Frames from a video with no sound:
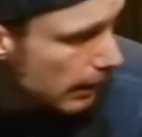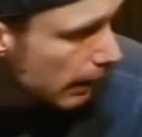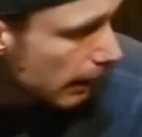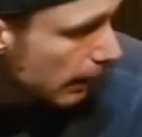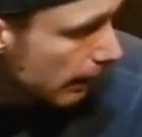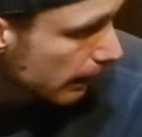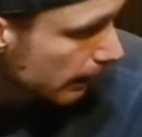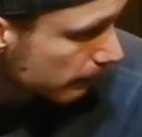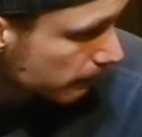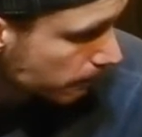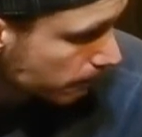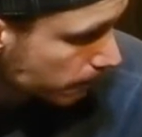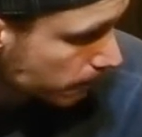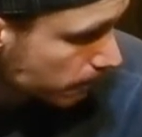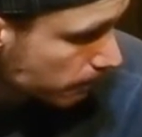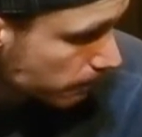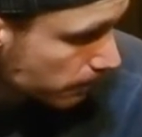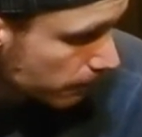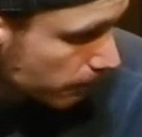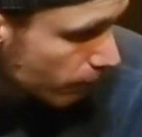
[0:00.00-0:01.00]

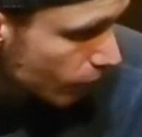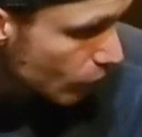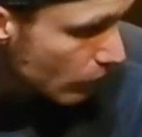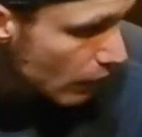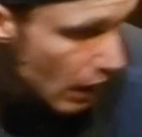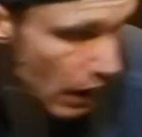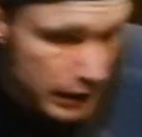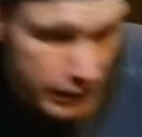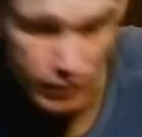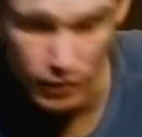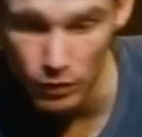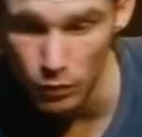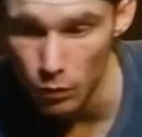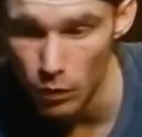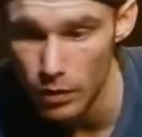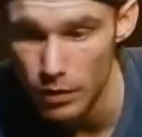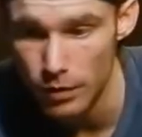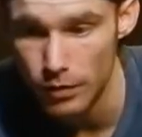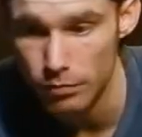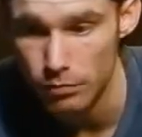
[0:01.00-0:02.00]
I did
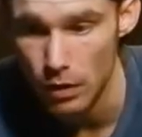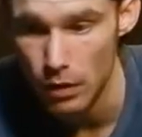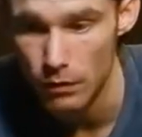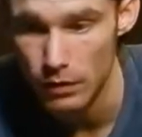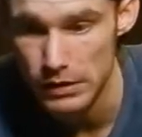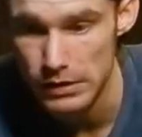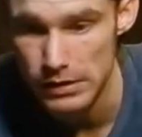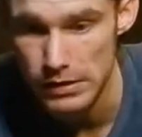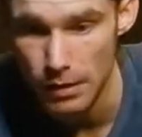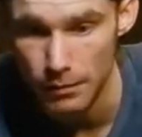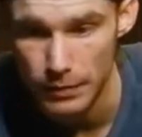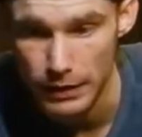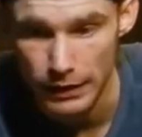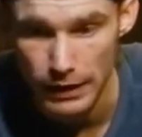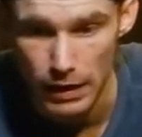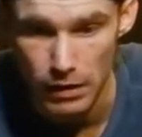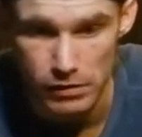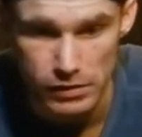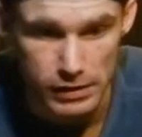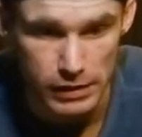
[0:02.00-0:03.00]
want to throw in something
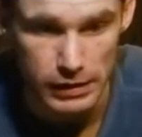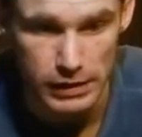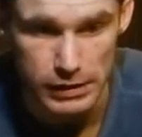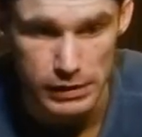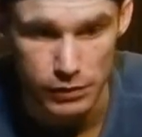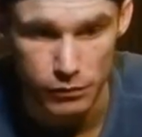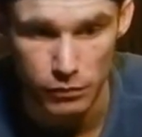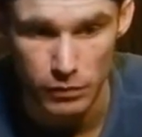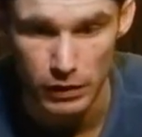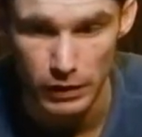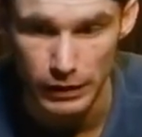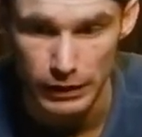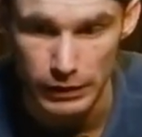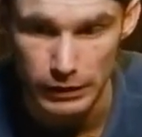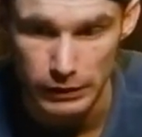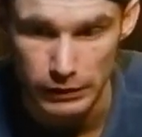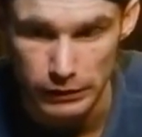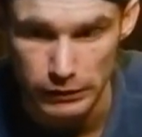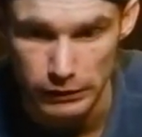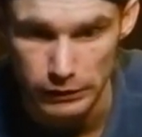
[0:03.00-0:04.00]
else that isn't
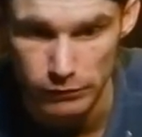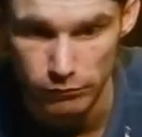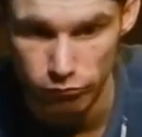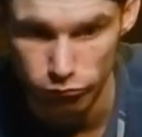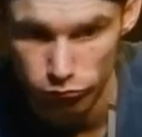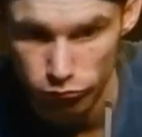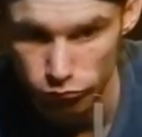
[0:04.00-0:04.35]
really